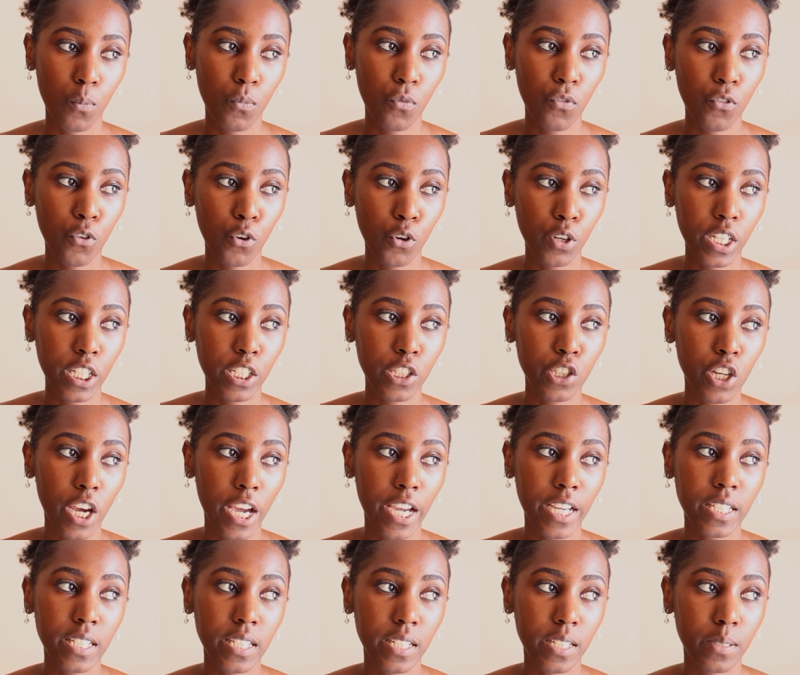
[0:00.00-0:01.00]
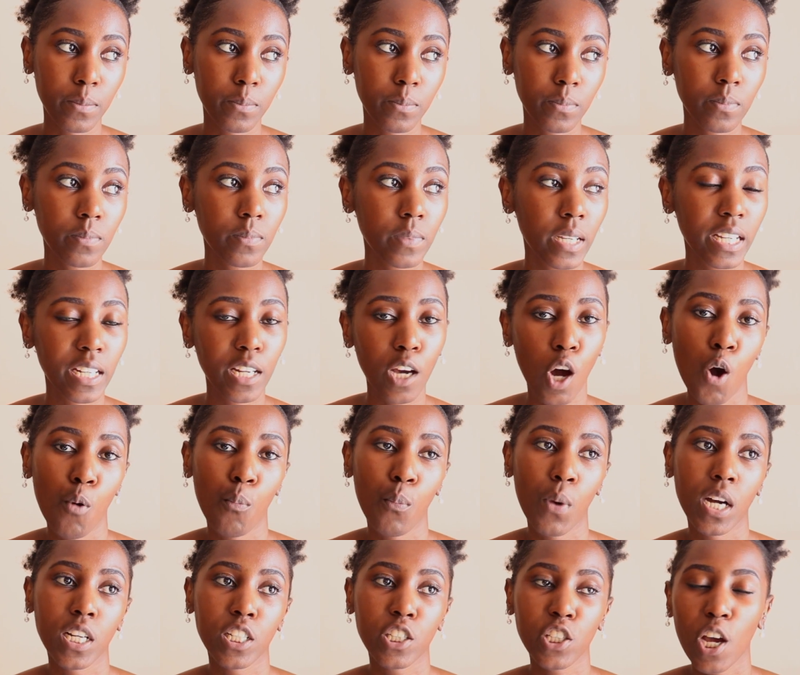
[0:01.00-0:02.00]
for each item and how
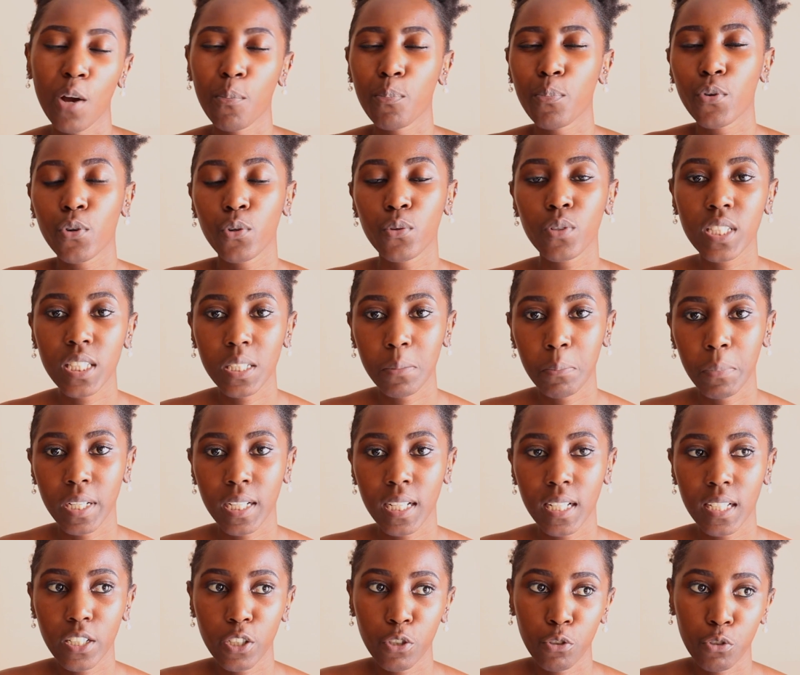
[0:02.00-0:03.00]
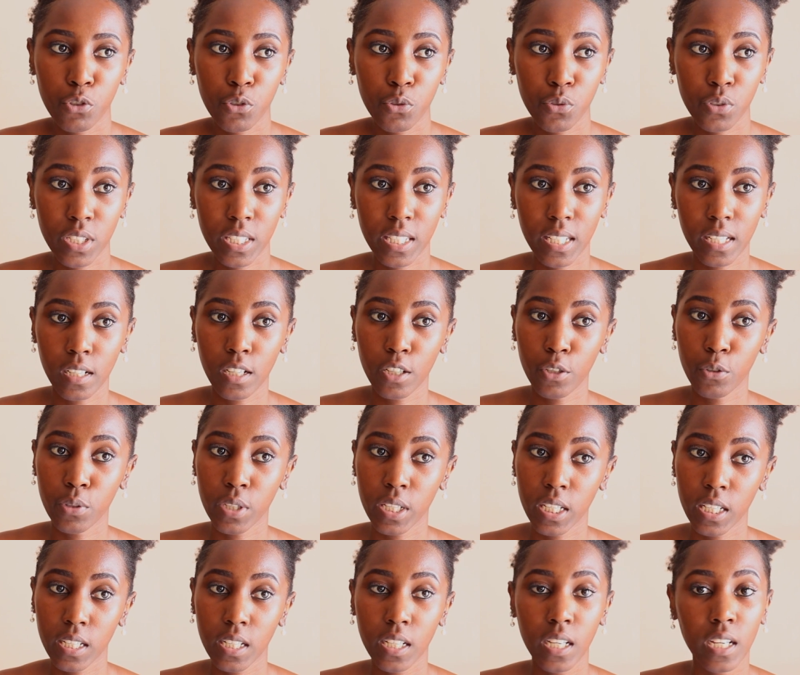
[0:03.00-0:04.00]
much approximately you should sell your
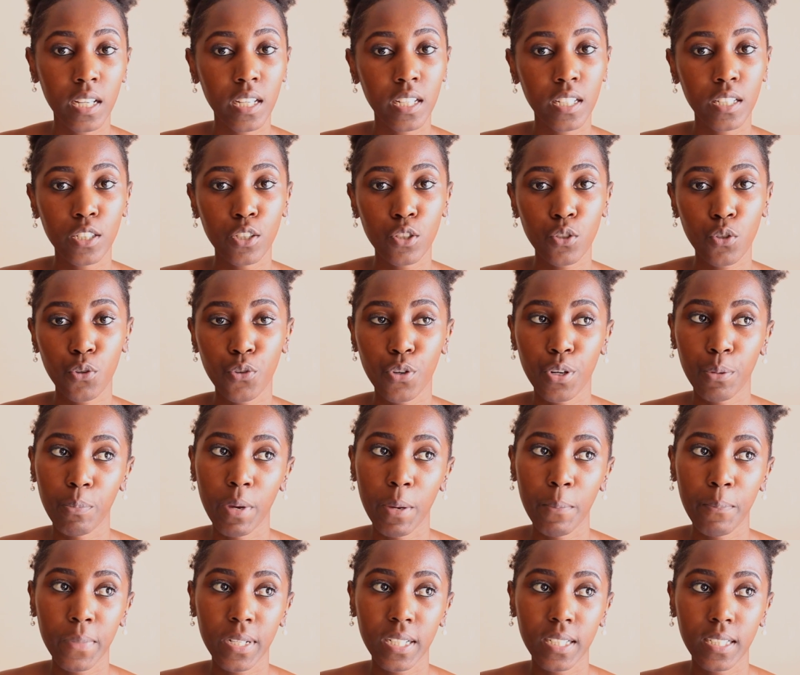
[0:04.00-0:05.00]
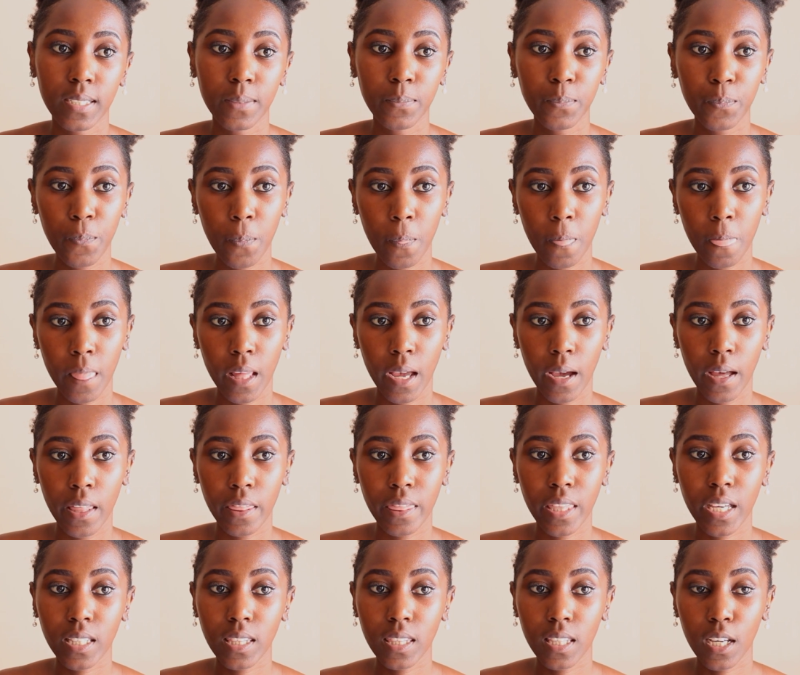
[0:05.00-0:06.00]
cake. So remember
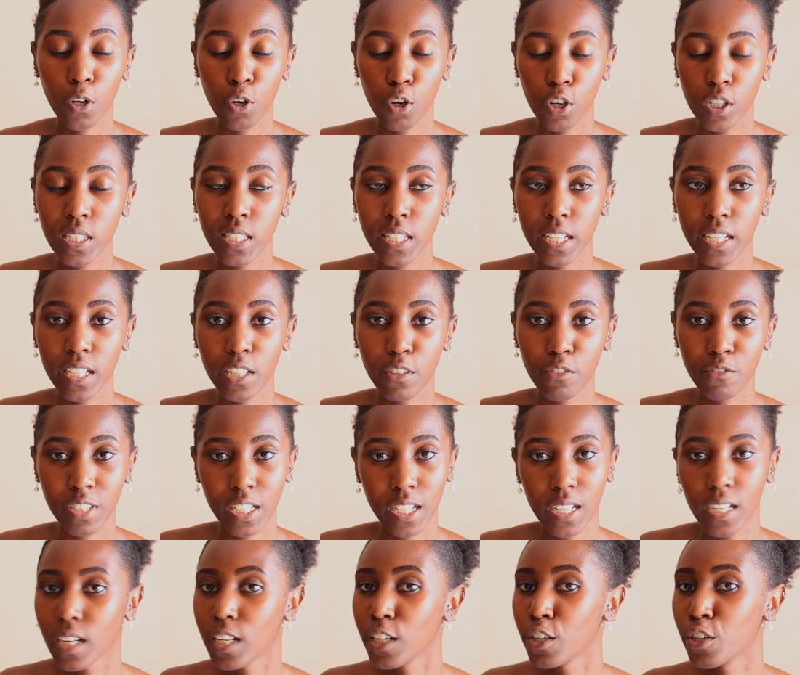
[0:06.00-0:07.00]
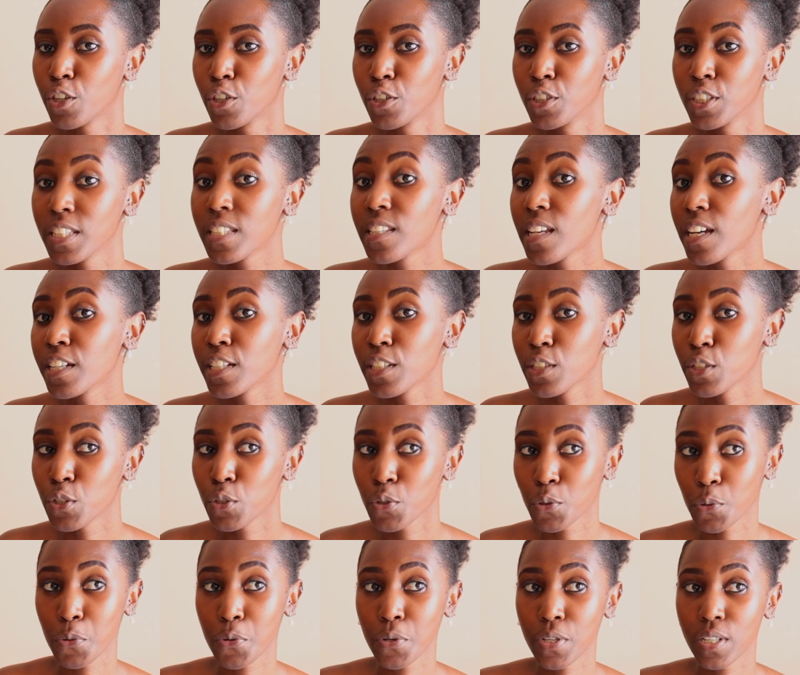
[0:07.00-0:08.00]
that the costs I give here are not set in
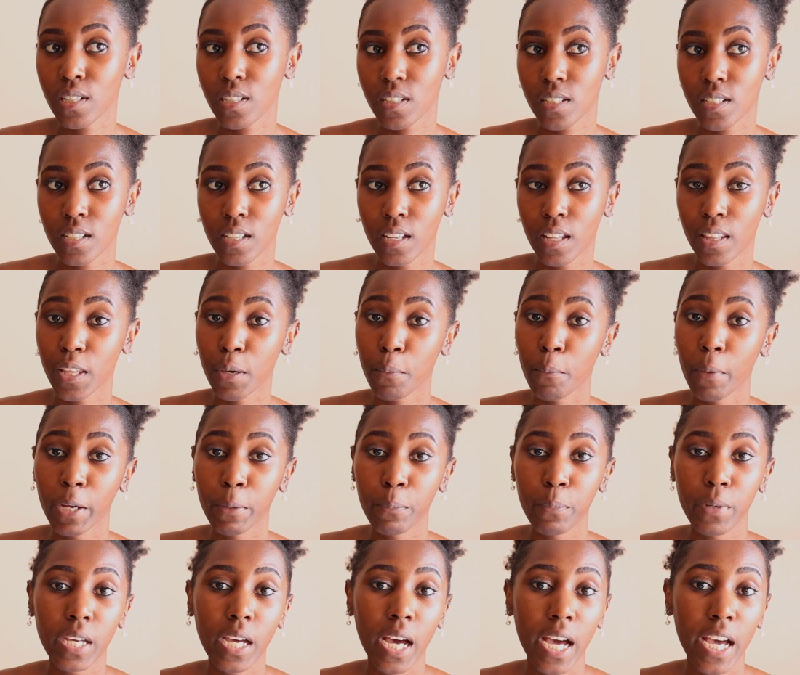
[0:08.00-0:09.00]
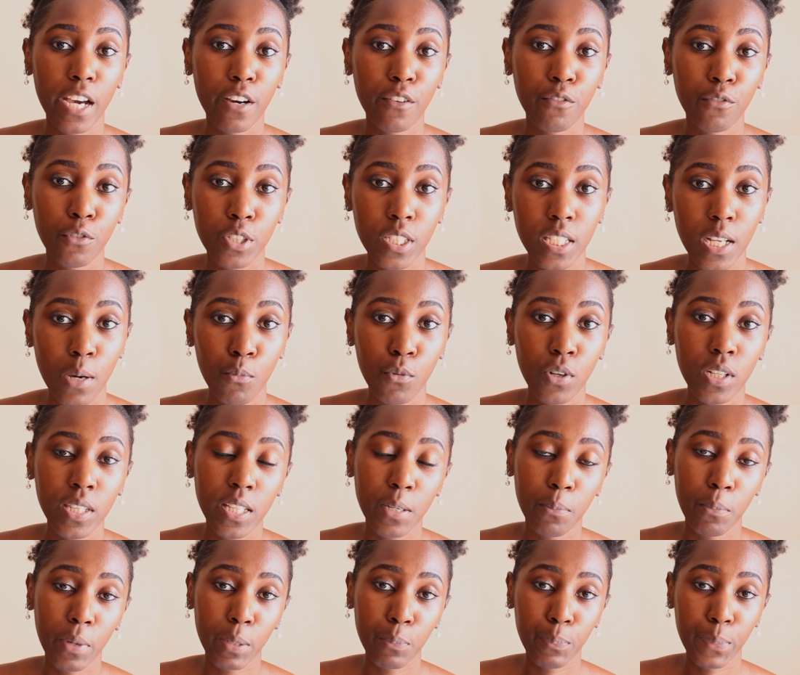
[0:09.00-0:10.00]
stone. They might be higher for someone,
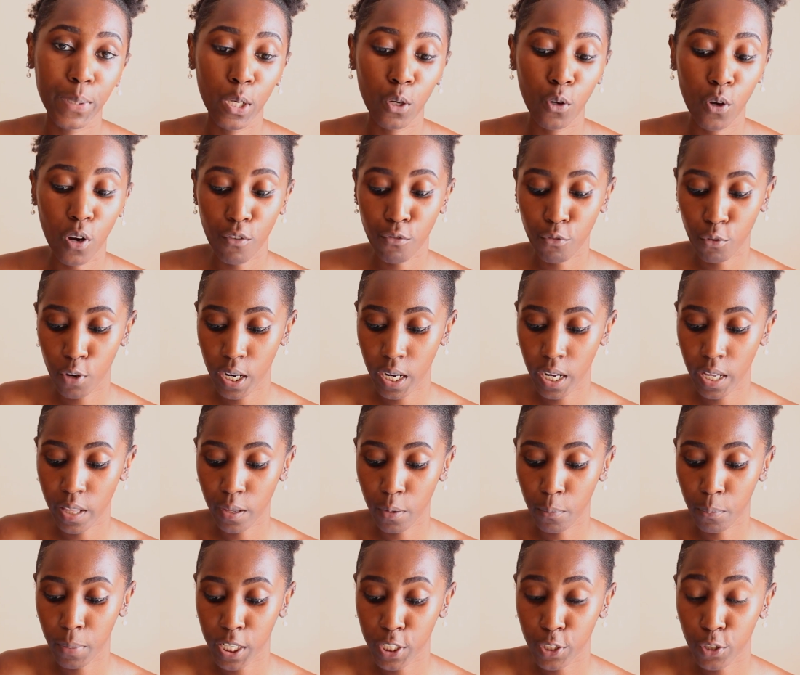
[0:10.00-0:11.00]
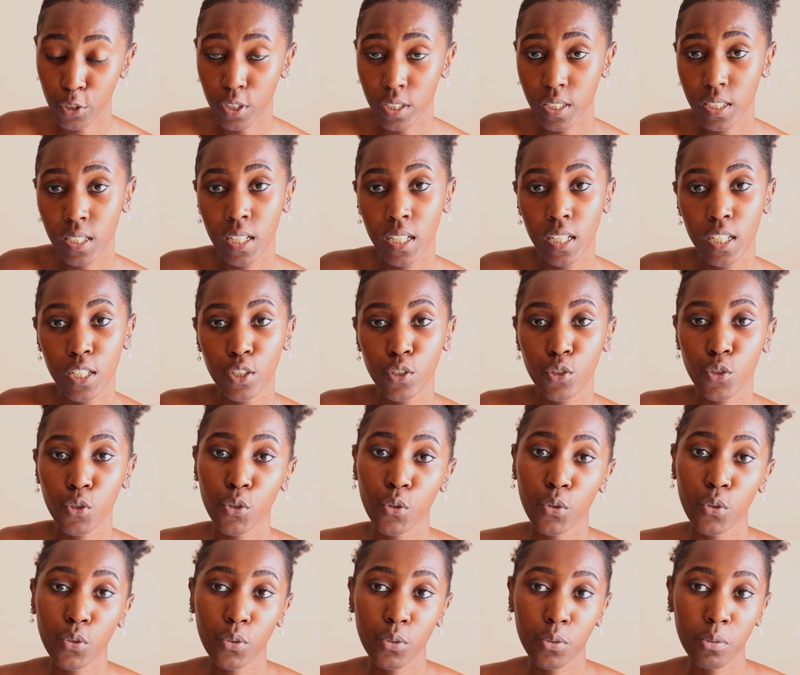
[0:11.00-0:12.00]
they might be lower for another person. So
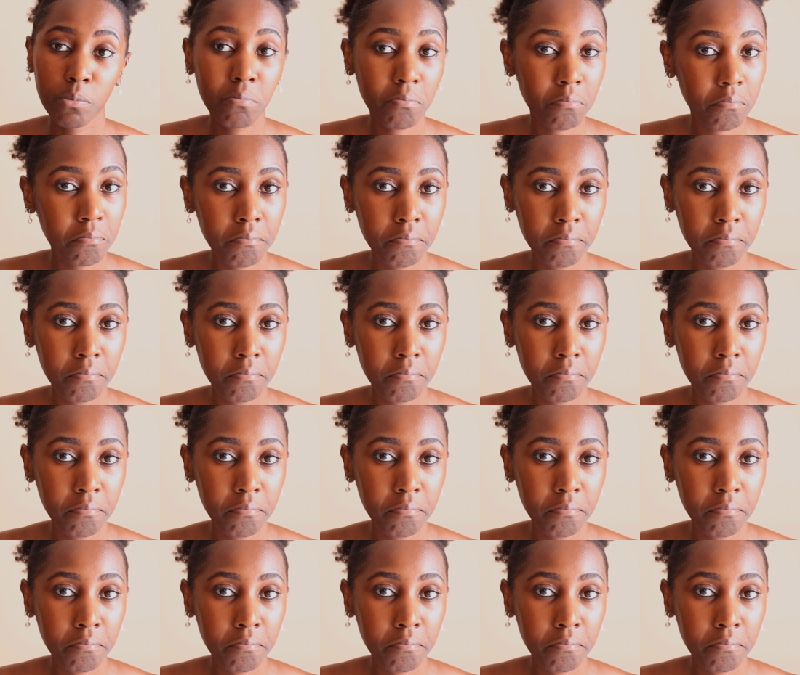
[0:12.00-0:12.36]
you